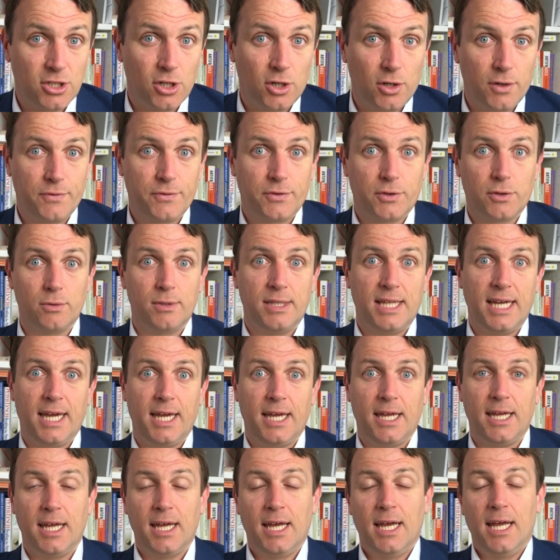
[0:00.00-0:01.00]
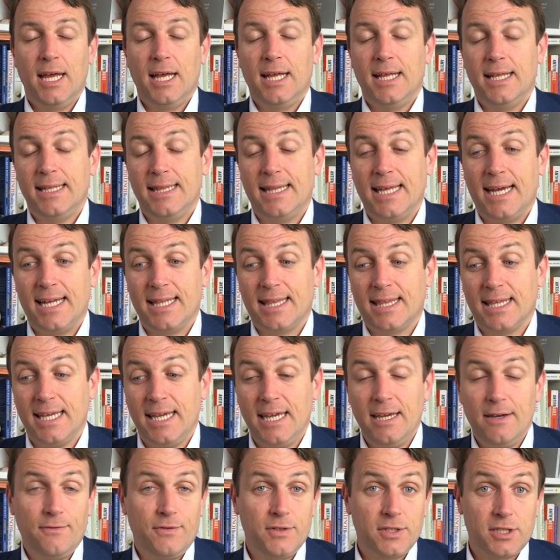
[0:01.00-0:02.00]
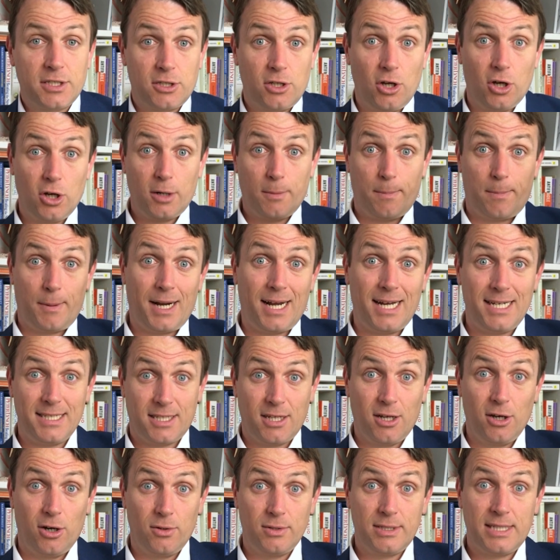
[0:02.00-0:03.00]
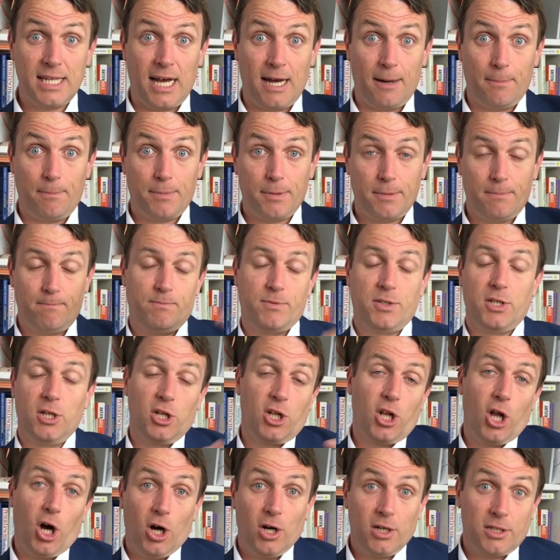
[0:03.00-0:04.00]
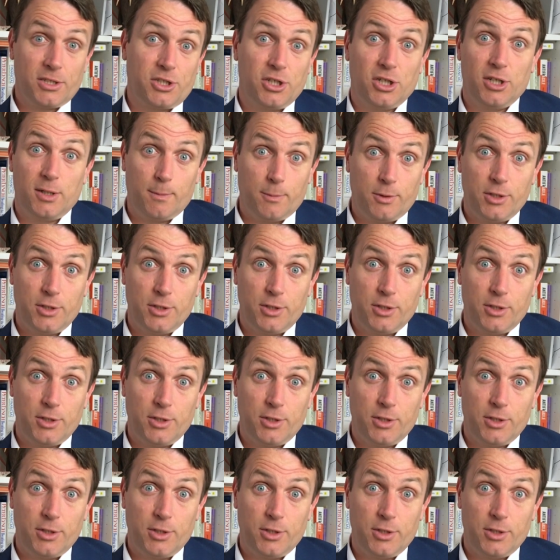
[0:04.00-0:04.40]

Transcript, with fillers: of today, that if a stock price goes up, the long-term